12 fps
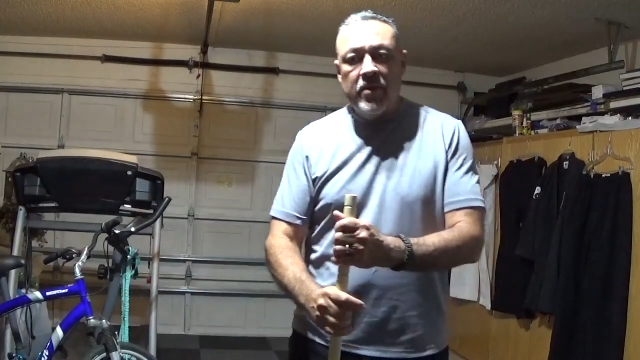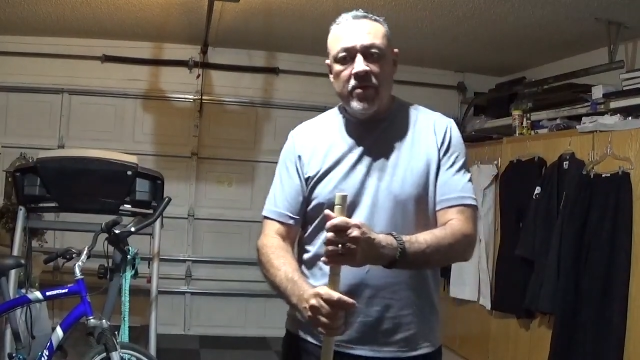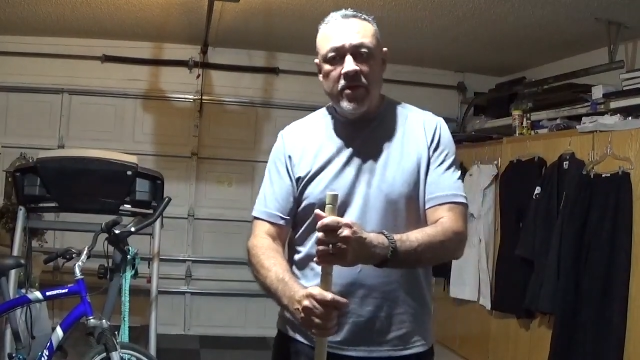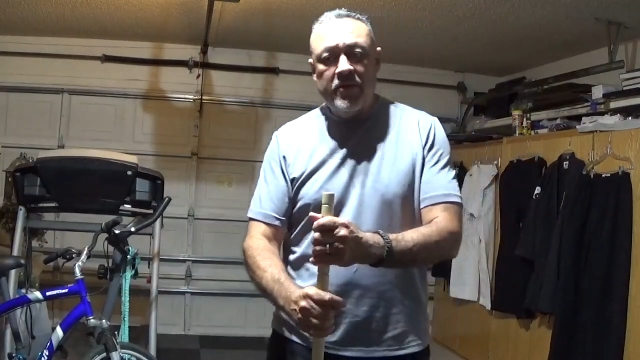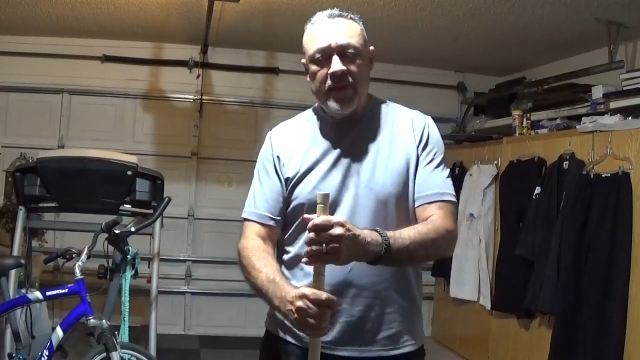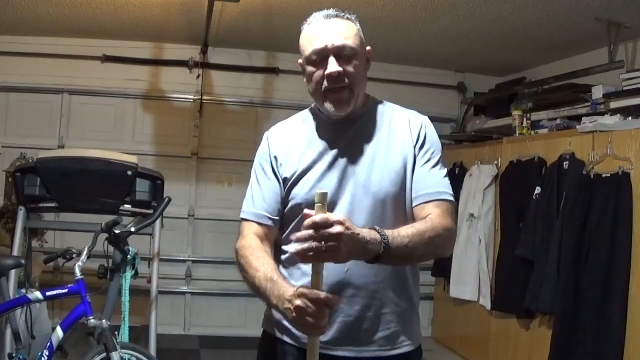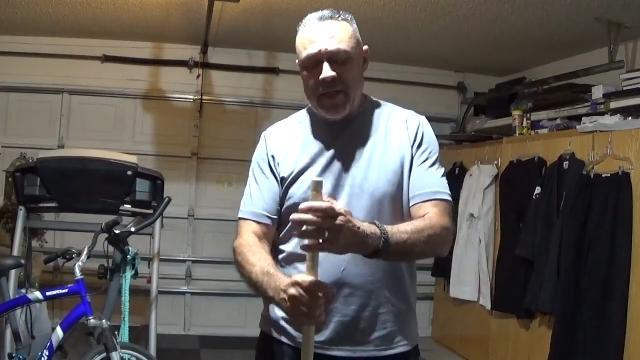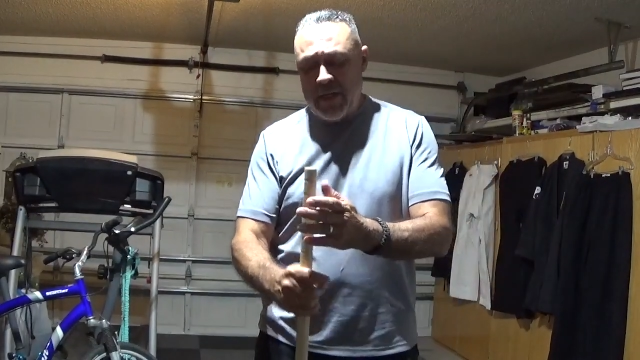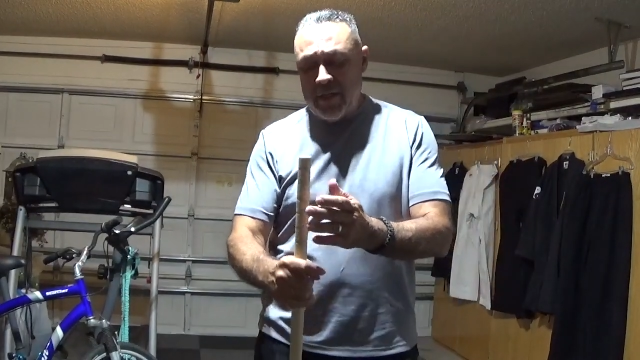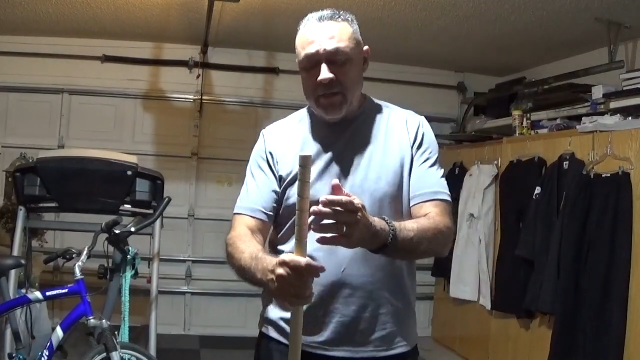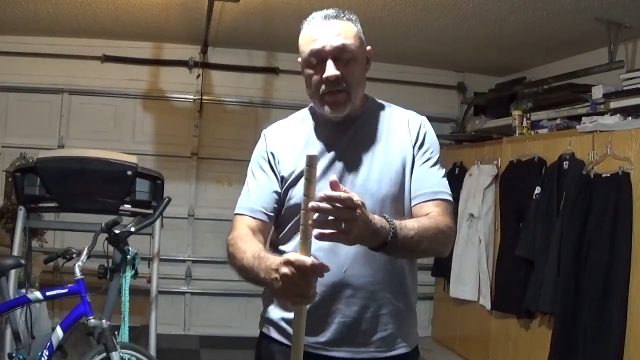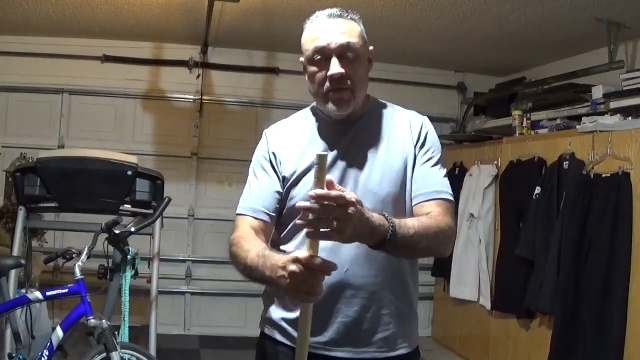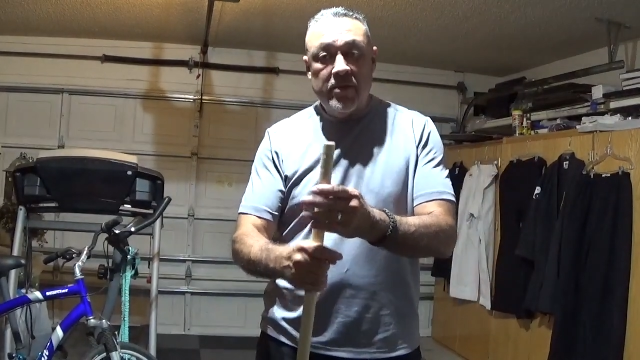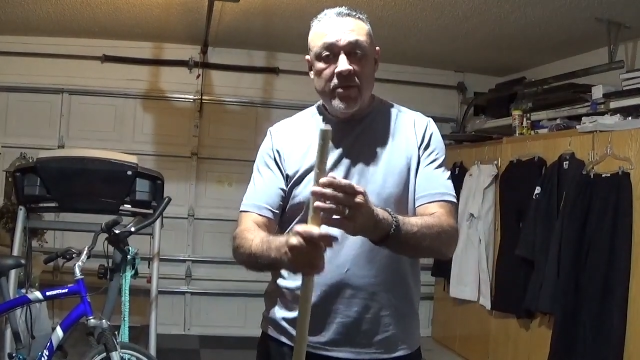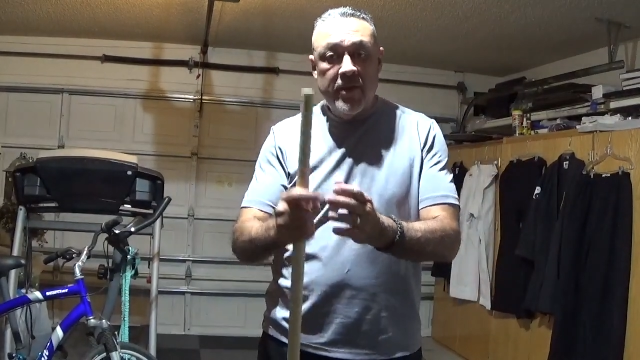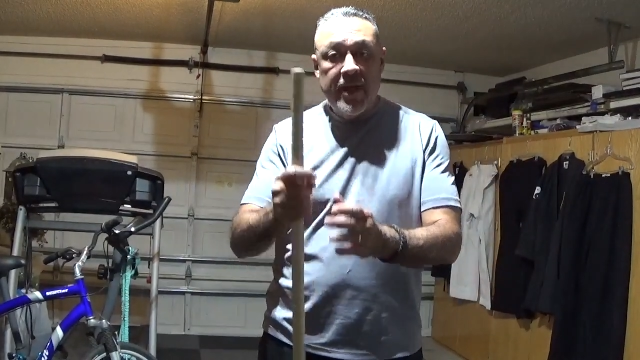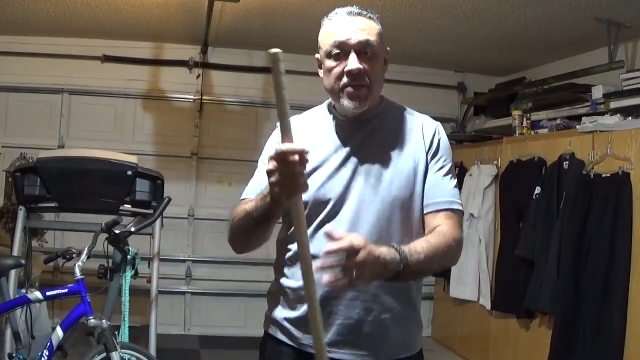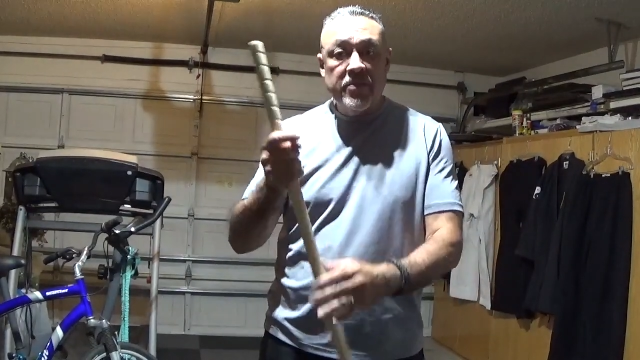Hopefully, uh,
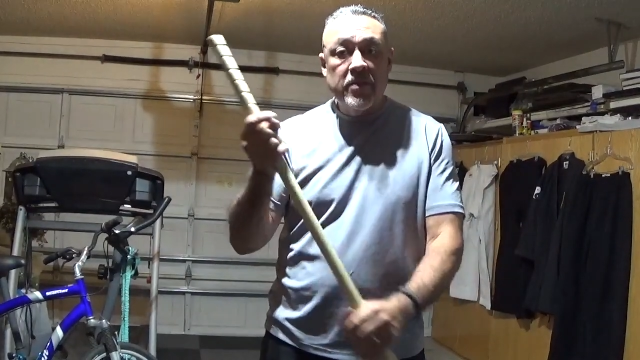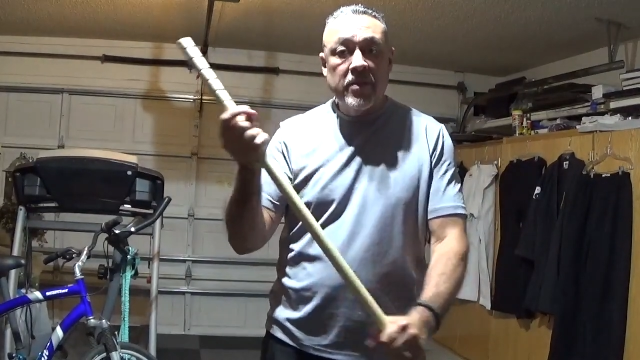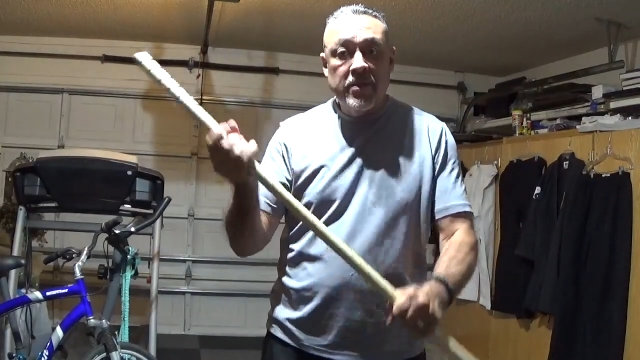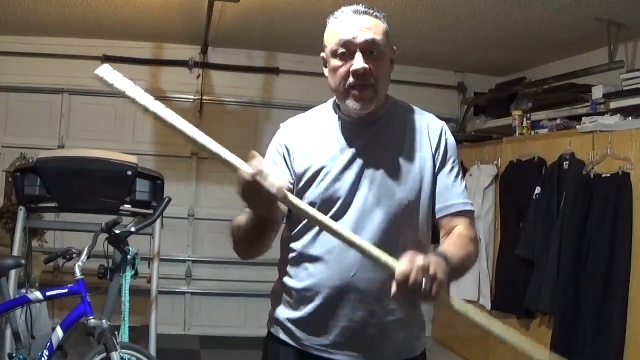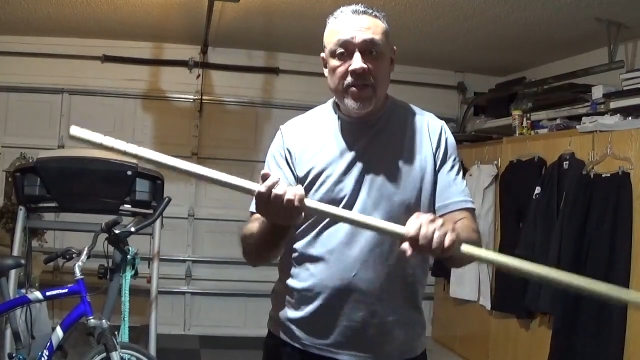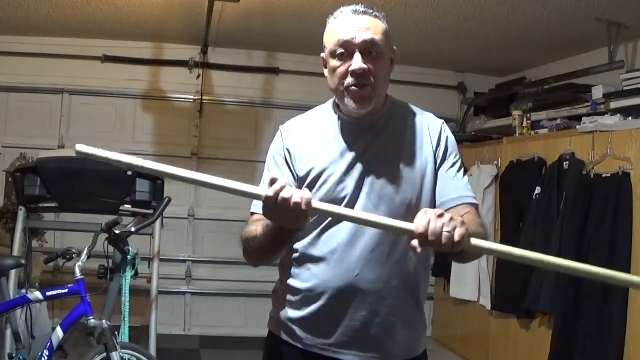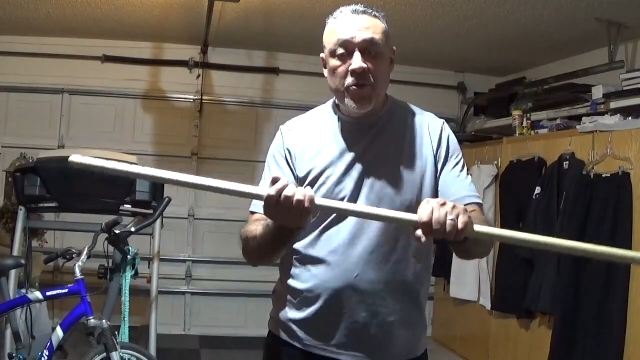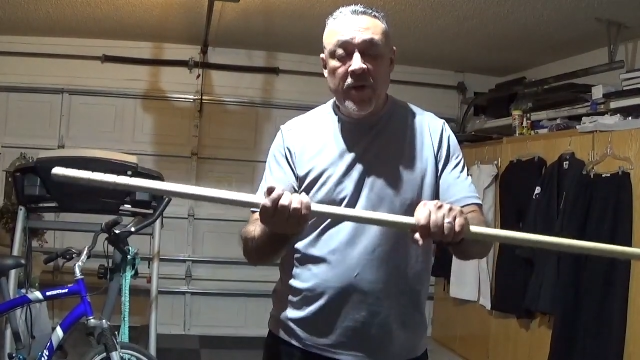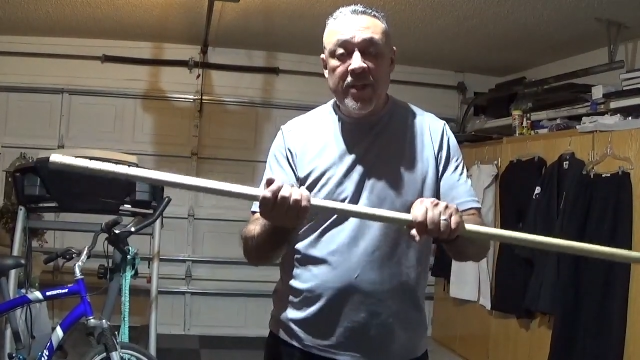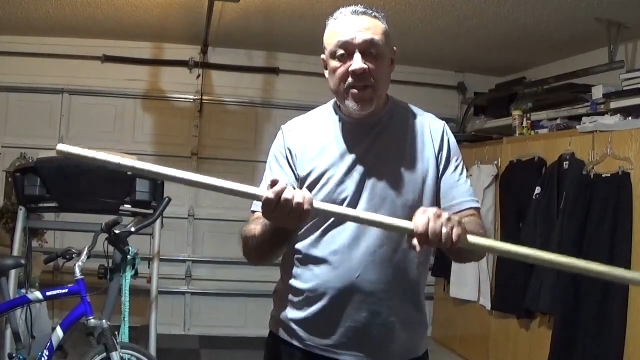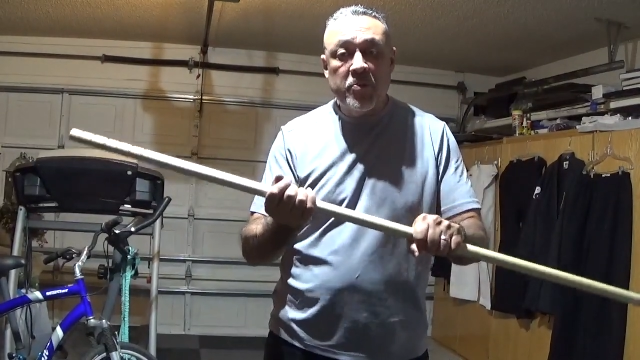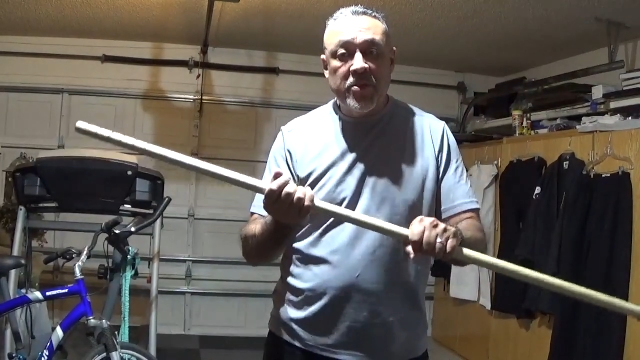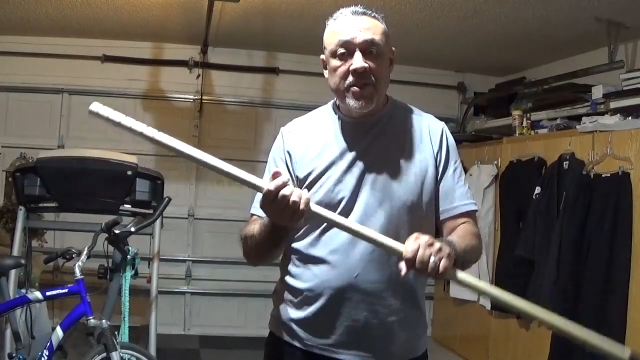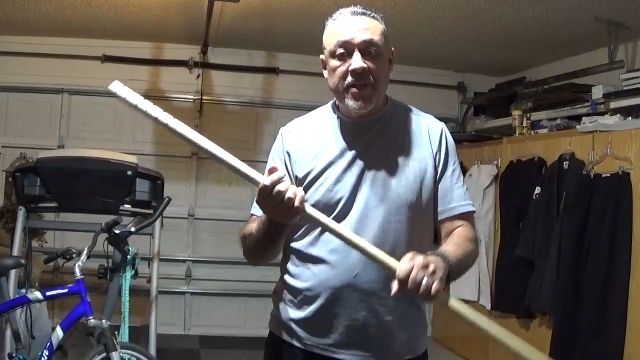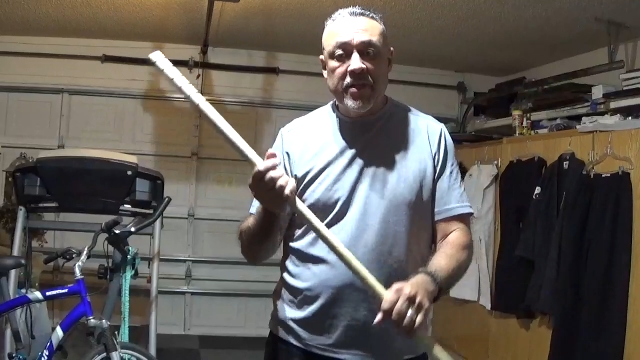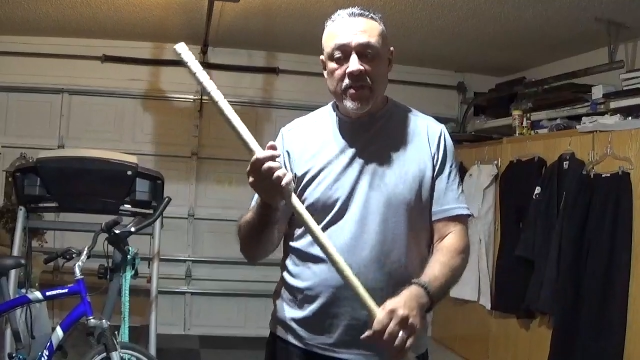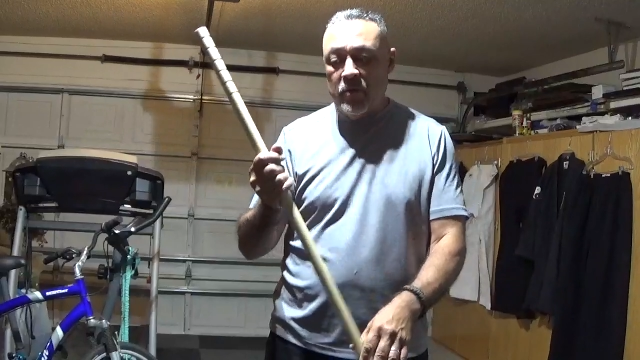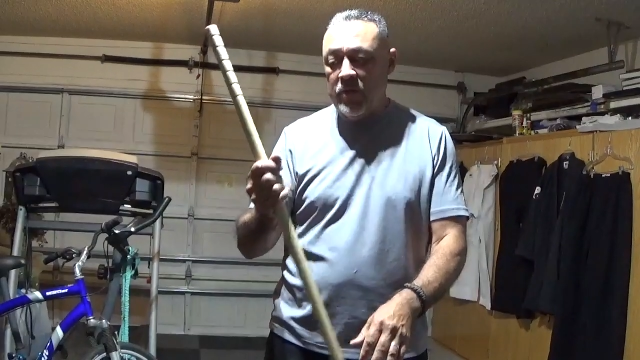you guys will enjoy this
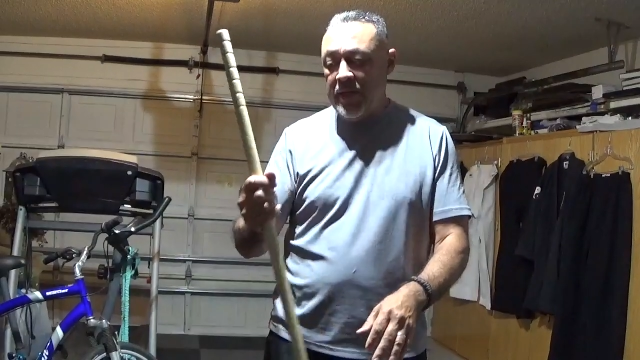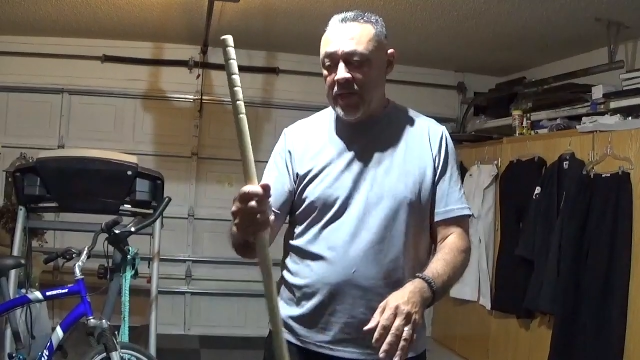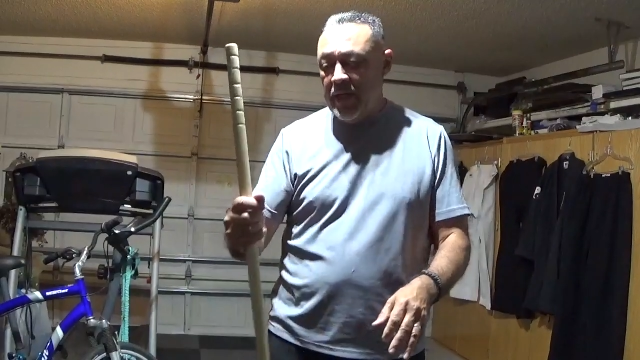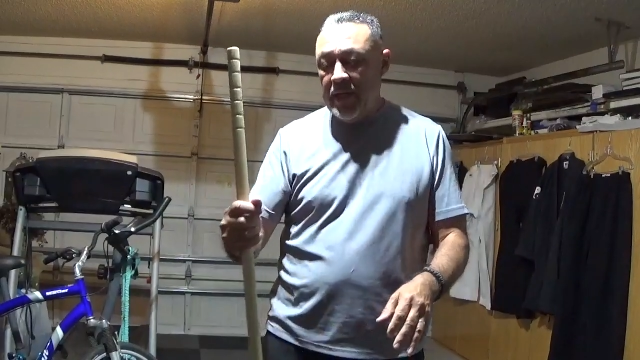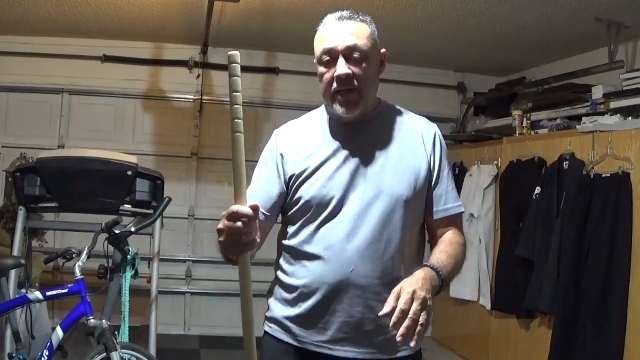particular one.